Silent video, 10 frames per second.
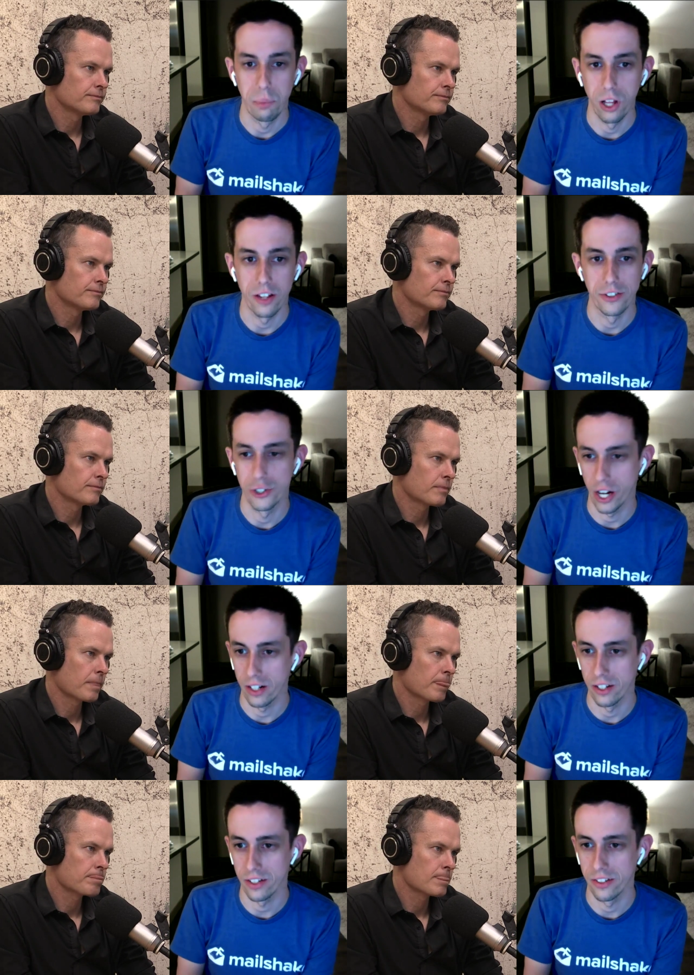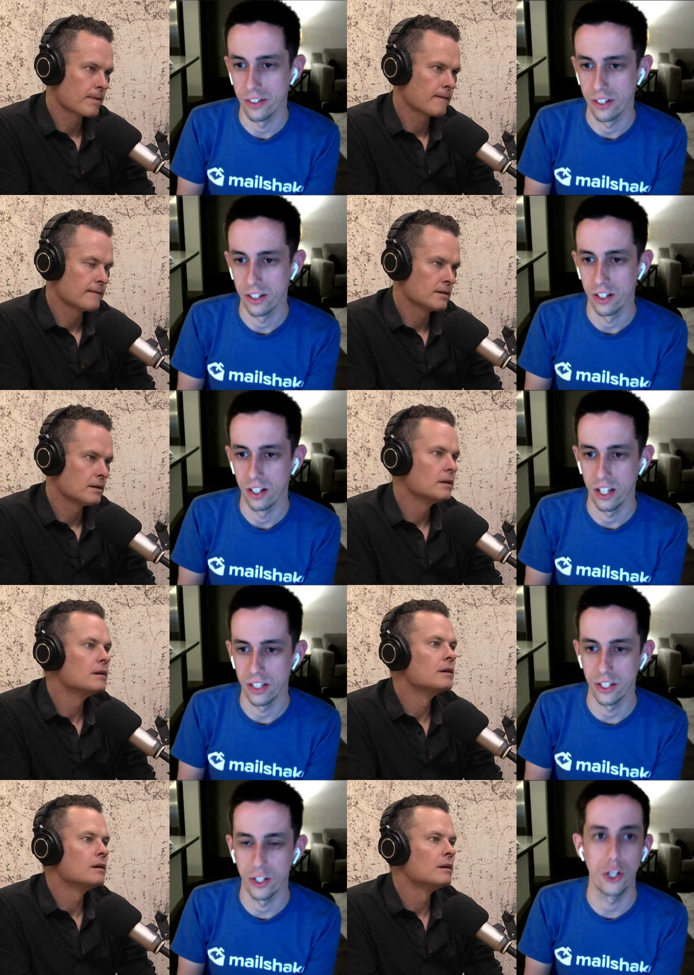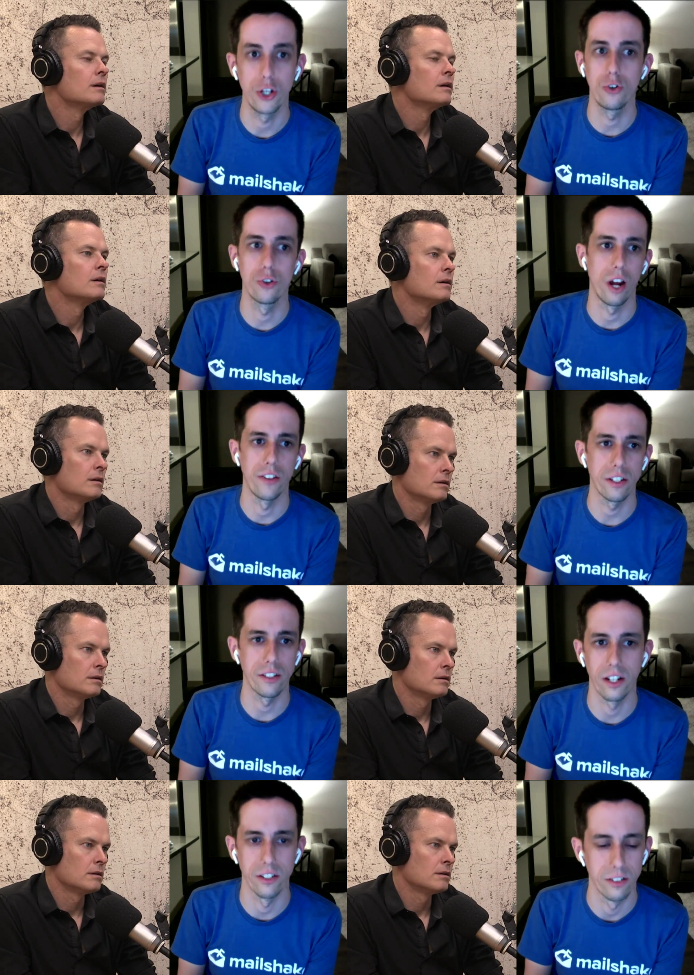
Speaker 1: checklist. It's a huge, I think it's like a